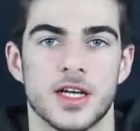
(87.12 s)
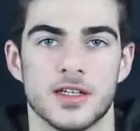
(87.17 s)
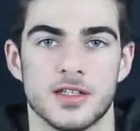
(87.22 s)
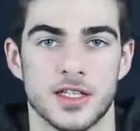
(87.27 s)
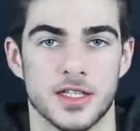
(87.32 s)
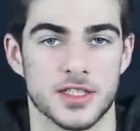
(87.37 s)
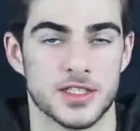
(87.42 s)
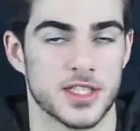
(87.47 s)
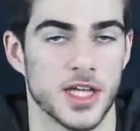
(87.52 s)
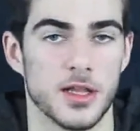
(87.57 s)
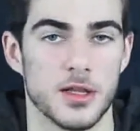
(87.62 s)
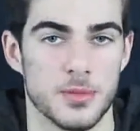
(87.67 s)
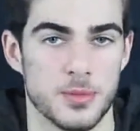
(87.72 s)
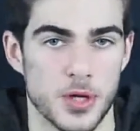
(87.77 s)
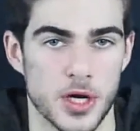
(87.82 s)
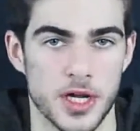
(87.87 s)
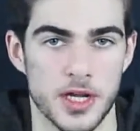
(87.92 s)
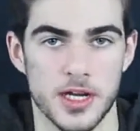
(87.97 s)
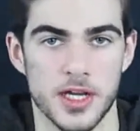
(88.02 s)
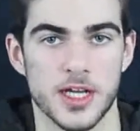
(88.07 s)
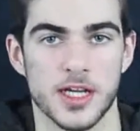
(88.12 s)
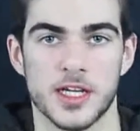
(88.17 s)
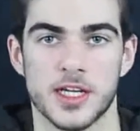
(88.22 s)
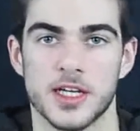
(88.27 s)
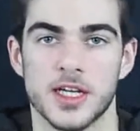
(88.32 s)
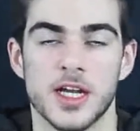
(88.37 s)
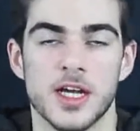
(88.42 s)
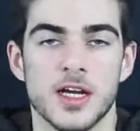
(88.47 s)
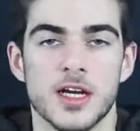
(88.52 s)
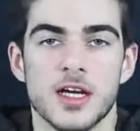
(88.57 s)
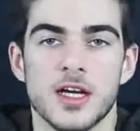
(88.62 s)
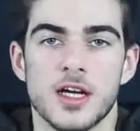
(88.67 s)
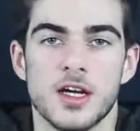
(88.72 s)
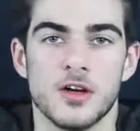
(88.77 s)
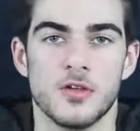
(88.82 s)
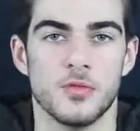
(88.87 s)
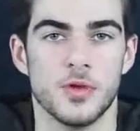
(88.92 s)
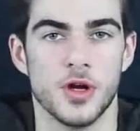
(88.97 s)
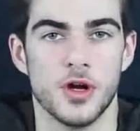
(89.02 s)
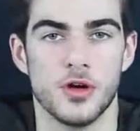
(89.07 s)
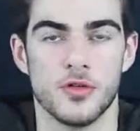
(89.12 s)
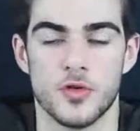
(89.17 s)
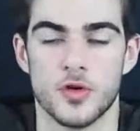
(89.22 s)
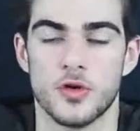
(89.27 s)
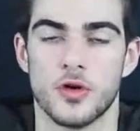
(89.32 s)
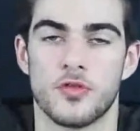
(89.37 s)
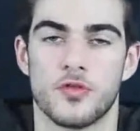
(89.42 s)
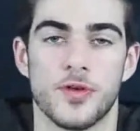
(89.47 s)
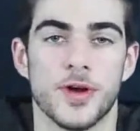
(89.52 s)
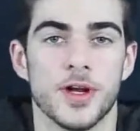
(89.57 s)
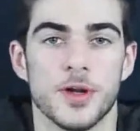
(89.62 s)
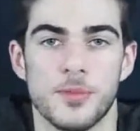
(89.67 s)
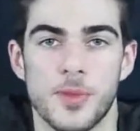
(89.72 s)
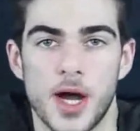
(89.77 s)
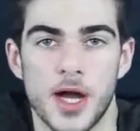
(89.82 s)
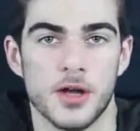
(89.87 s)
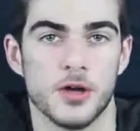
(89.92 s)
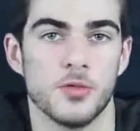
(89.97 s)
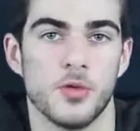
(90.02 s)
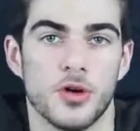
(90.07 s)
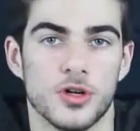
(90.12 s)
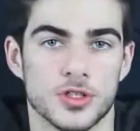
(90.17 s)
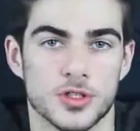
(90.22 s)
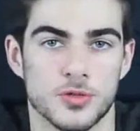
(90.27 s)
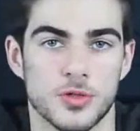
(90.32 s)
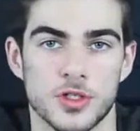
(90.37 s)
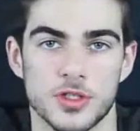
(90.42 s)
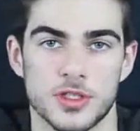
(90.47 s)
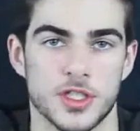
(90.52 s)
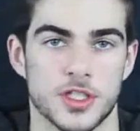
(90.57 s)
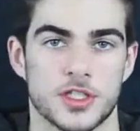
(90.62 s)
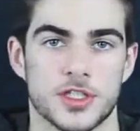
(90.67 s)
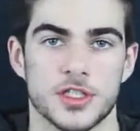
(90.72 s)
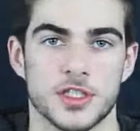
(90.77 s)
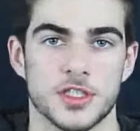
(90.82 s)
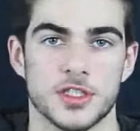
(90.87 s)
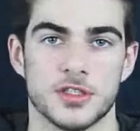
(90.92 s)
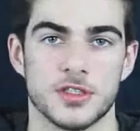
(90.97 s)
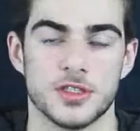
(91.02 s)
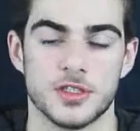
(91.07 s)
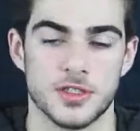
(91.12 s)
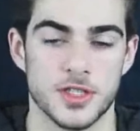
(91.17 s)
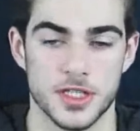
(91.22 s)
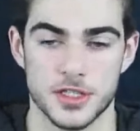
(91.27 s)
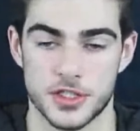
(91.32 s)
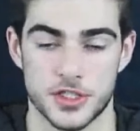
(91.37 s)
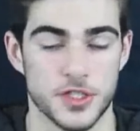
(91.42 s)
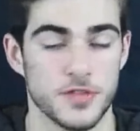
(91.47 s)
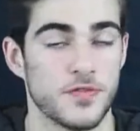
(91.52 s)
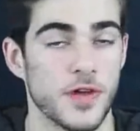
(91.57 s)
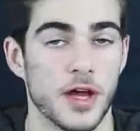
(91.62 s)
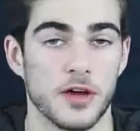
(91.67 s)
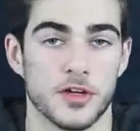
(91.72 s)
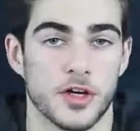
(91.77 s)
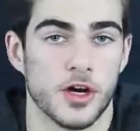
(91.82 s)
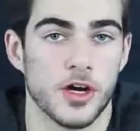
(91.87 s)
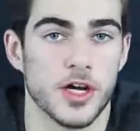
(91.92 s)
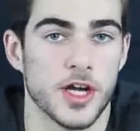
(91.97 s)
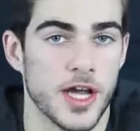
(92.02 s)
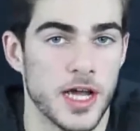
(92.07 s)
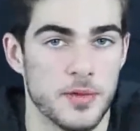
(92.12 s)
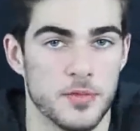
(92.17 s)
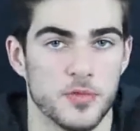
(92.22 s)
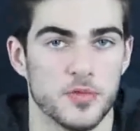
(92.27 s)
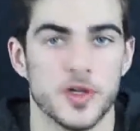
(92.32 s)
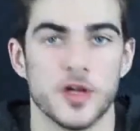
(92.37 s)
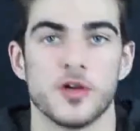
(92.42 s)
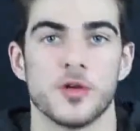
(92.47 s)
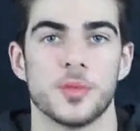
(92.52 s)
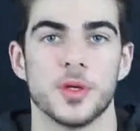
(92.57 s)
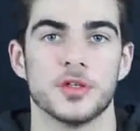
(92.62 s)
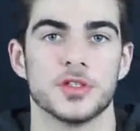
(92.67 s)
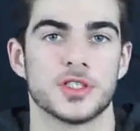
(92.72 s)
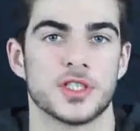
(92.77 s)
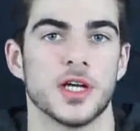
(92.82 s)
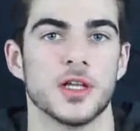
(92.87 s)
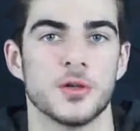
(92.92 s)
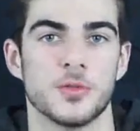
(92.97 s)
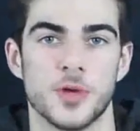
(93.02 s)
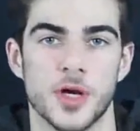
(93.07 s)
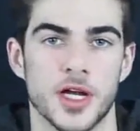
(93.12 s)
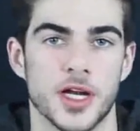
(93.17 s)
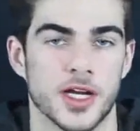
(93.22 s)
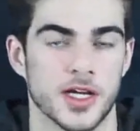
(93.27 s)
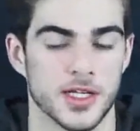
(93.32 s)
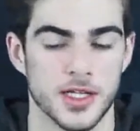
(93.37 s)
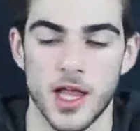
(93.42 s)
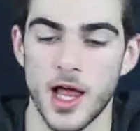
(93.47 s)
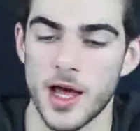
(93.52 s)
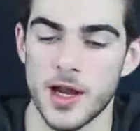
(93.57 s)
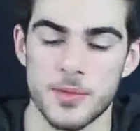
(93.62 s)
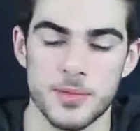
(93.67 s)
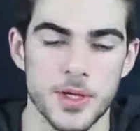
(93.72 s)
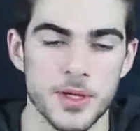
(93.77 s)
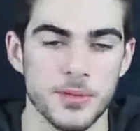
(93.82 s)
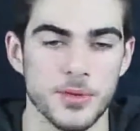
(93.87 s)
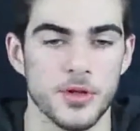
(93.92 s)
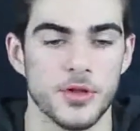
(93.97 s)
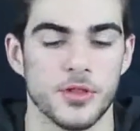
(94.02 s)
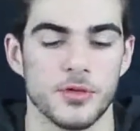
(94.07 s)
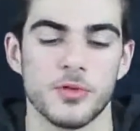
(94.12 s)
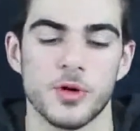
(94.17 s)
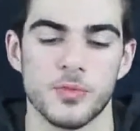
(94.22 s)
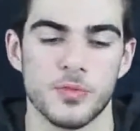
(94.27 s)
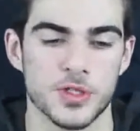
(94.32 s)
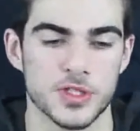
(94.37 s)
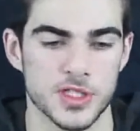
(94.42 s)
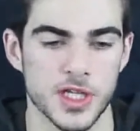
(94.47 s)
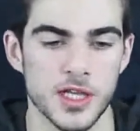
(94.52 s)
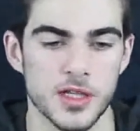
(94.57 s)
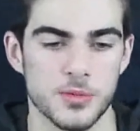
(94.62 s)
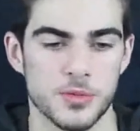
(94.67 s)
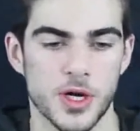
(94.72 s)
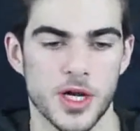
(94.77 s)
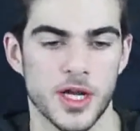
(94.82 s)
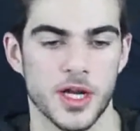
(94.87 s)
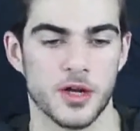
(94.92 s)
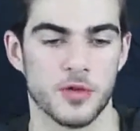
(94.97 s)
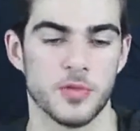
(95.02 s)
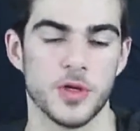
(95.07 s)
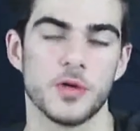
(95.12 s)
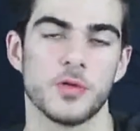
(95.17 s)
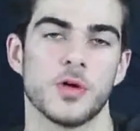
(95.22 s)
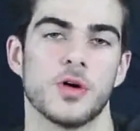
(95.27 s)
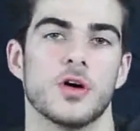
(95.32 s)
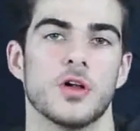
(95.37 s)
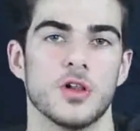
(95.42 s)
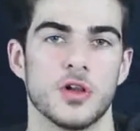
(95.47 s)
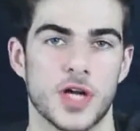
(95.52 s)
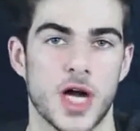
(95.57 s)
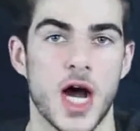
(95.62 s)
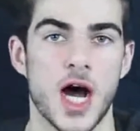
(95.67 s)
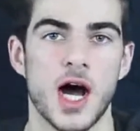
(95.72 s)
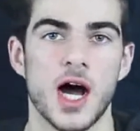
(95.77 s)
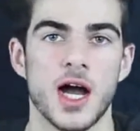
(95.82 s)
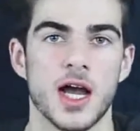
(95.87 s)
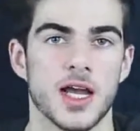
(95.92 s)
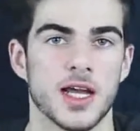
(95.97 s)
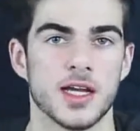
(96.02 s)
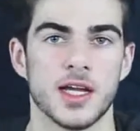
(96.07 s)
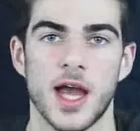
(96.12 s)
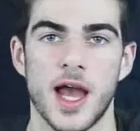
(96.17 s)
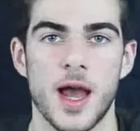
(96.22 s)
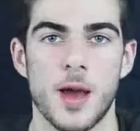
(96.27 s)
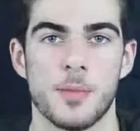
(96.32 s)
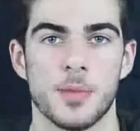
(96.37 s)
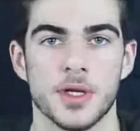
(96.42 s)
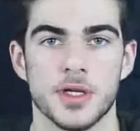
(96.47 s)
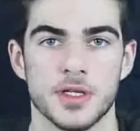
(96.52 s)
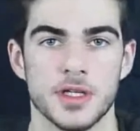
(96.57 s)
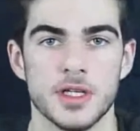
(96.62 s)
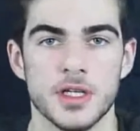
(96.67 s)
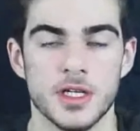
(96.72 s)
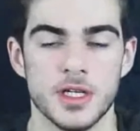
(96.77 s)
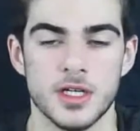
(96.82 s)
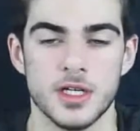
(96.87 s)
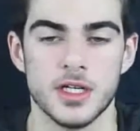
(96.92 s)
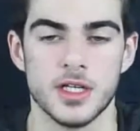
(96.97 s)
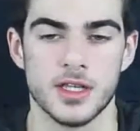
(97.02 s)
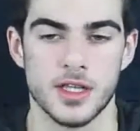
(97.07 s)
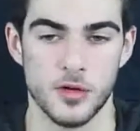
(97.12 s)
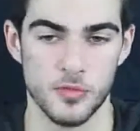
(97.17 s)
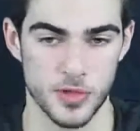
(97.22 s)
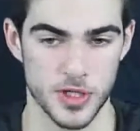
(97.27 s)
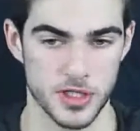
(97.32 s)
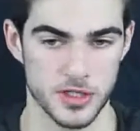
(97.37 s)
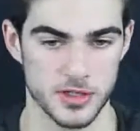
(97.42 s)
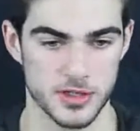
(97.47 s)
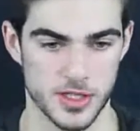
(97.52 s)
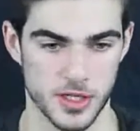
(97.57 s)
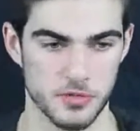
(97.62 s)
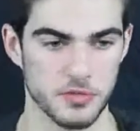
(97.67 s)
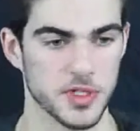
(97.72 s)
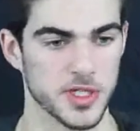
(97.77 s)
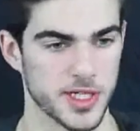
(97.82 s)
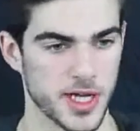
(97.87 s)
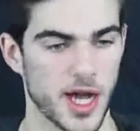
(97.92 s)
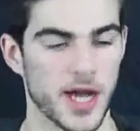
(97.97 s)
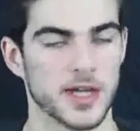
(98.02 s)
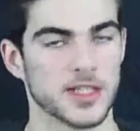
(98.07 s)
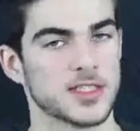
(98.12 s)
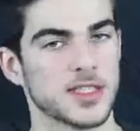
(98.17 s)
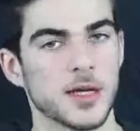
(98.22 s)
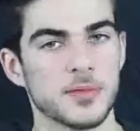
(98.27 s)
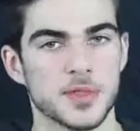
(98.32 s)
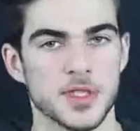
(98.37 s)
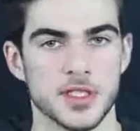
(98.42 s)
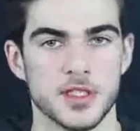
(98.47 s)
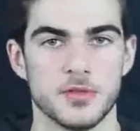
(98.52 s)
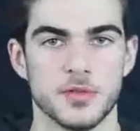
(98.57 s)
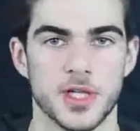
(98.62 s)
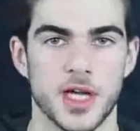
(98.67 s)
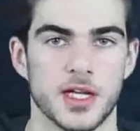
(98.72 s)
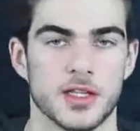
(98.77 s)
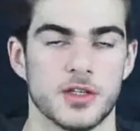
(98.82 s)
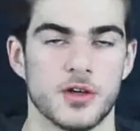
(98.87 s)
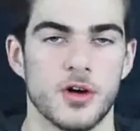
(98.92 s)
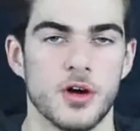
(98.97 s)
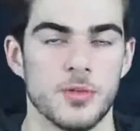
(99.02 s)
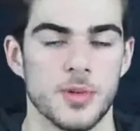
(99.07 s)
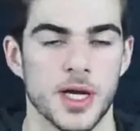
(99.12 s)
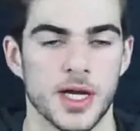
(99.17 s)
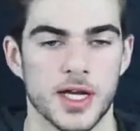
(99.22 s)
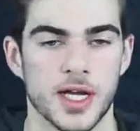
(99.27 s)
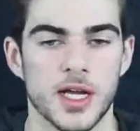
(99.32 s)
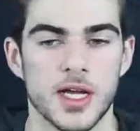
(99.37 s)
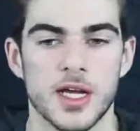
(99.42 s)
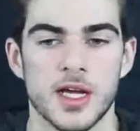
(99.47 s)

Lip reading: like celebrating, and went over to a friend of mine who also auditioned, and then she found her name, and we were both celebrating. A lot of people in the room were celebrating. We were all on a high, happy that we got accepted, that we got the callback.